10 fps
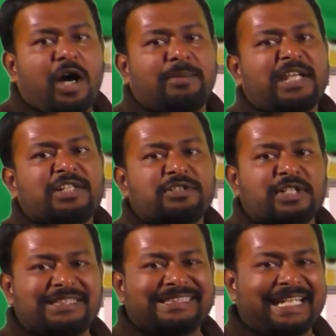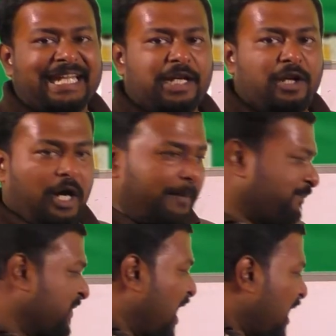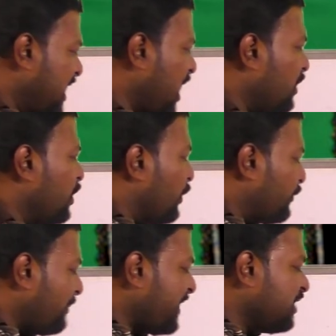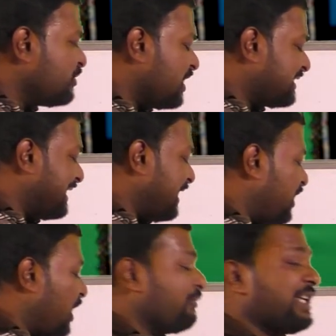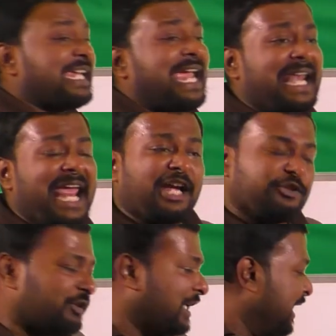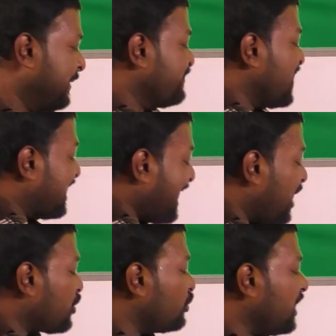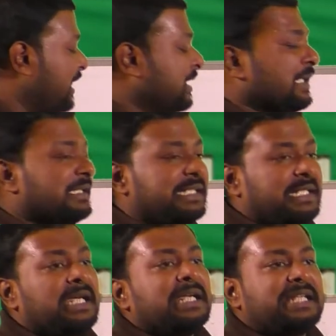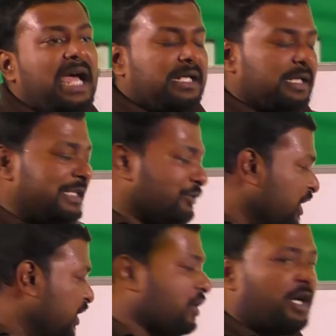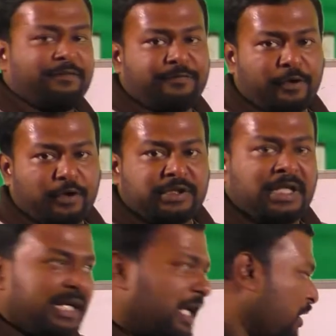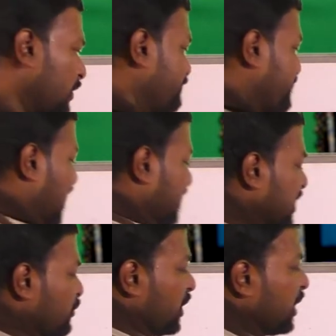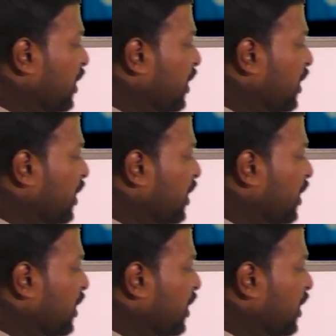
of the Newton's second law. Now from the Newton's second law, we can actually calculate the unit of force. Now the unit